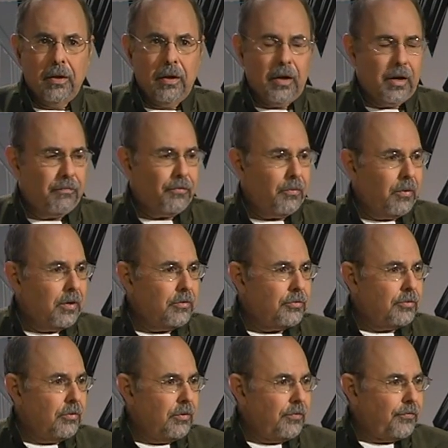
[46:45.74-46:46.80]
And if you want to
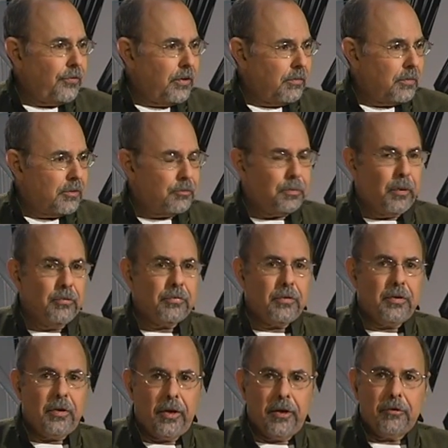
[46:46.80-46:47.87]
shoot a film that supposedly
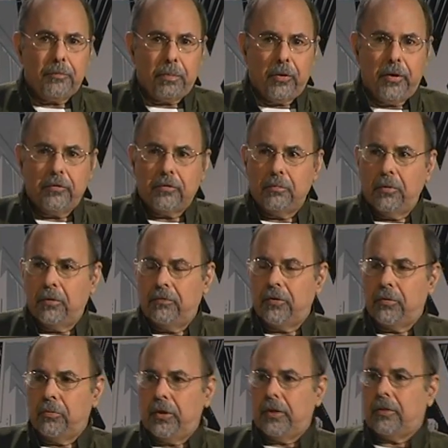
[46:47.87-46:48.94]
takes place, a movie
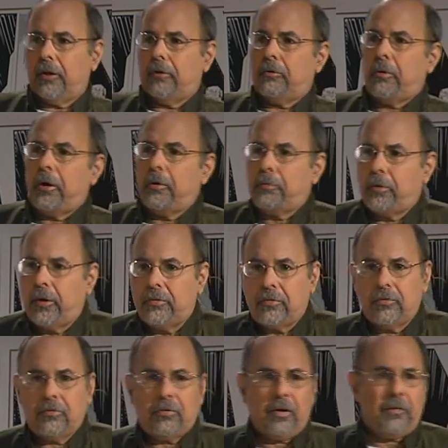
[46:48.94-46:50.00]
of the week that takes place
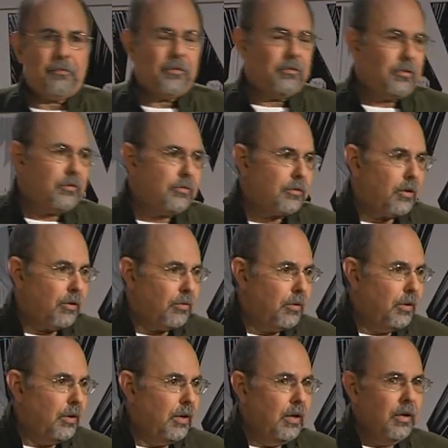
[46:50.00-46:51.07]
in San Francisco,
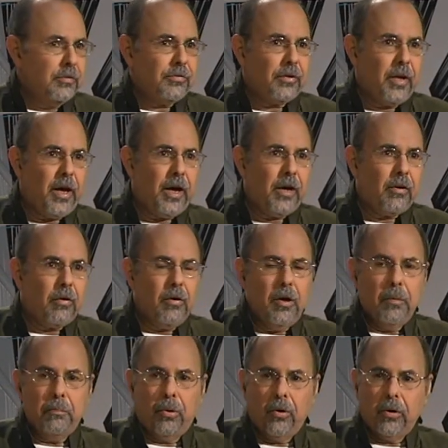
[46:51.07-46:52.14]
Seattle,
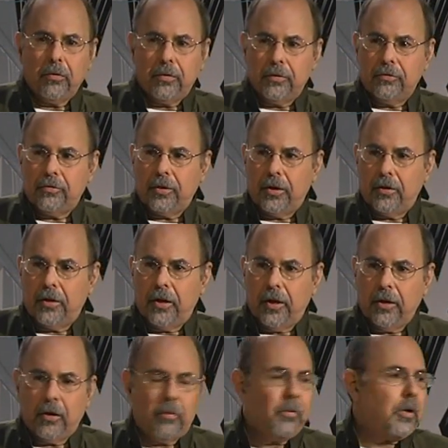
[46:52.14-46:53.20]
Portland, San
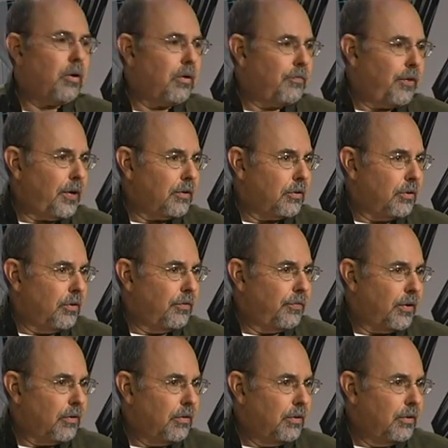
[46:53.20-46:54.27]
Diego, we go to
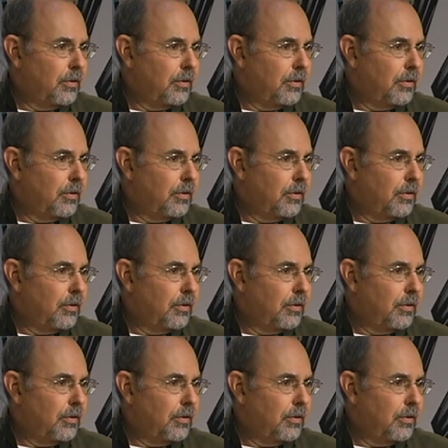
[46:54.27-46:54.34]
Vancouver.